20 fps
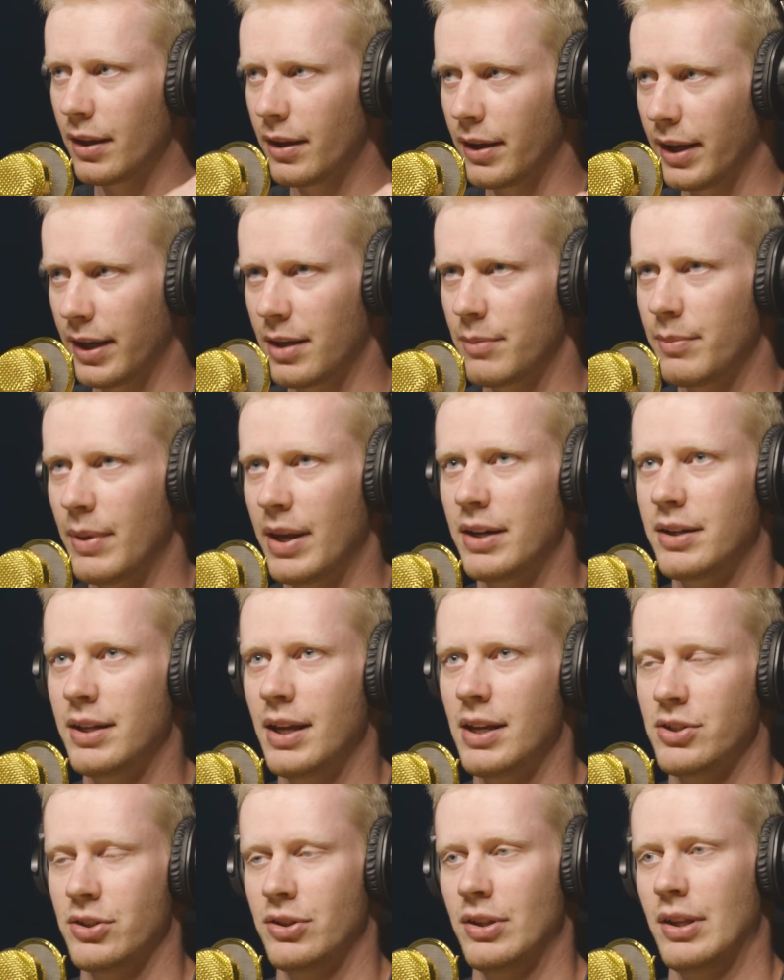like in
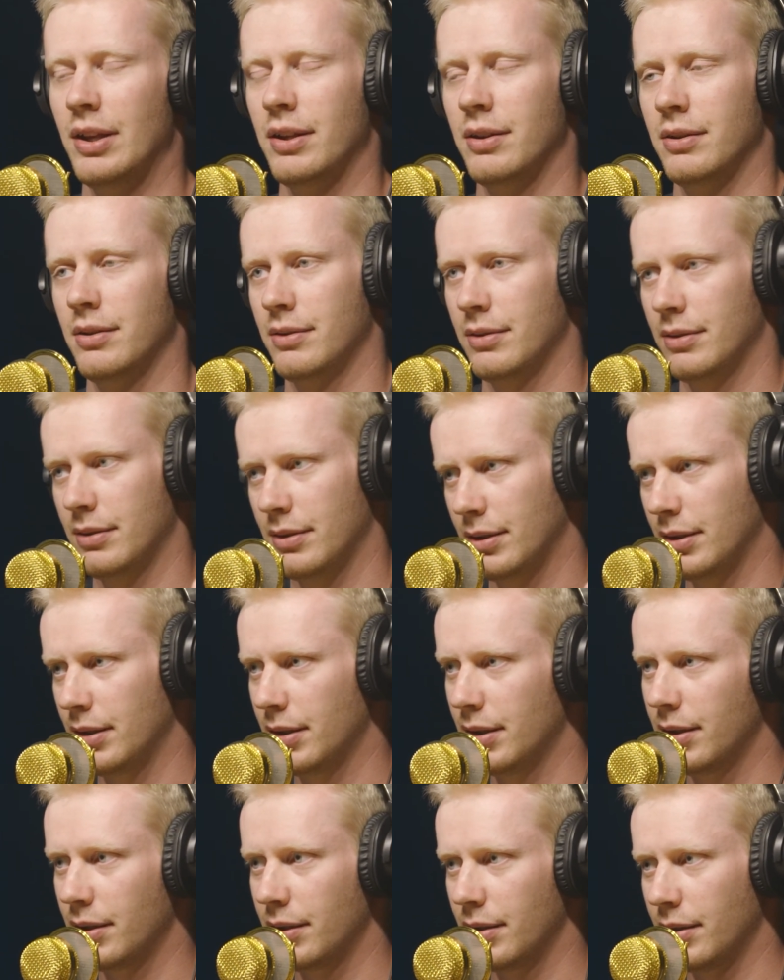meditation.
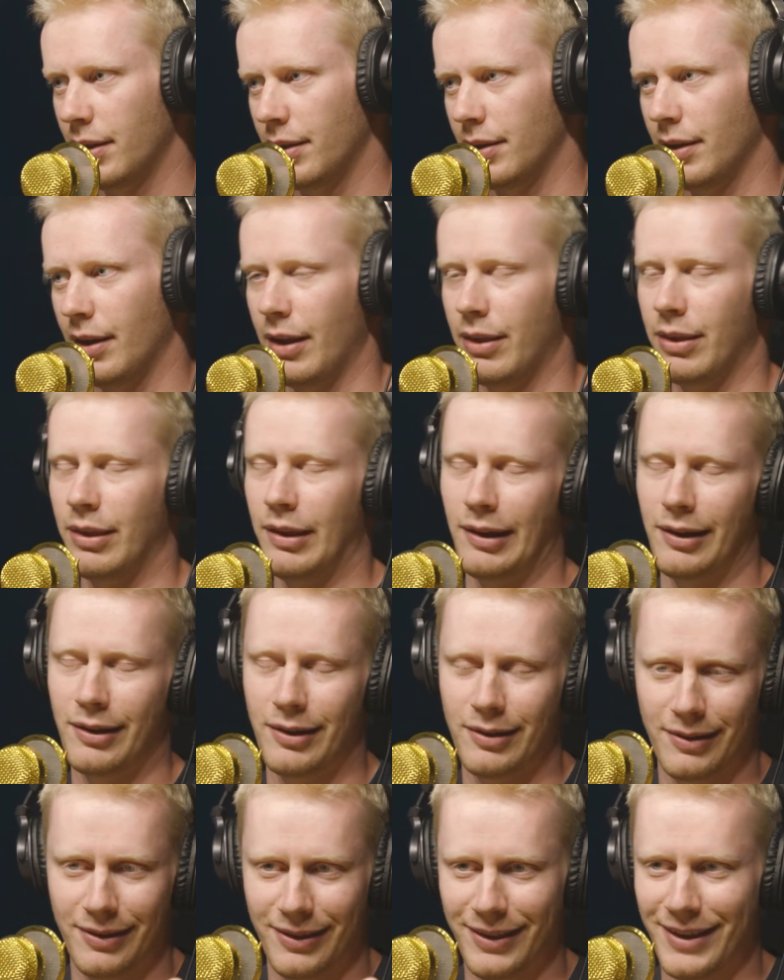I think
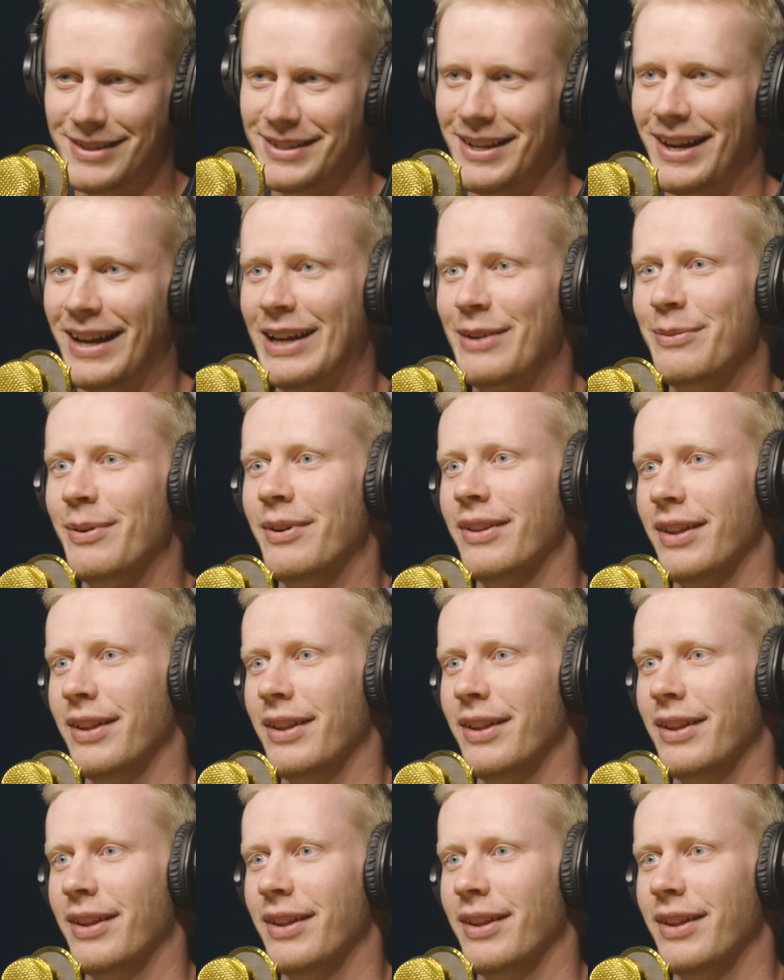they talk about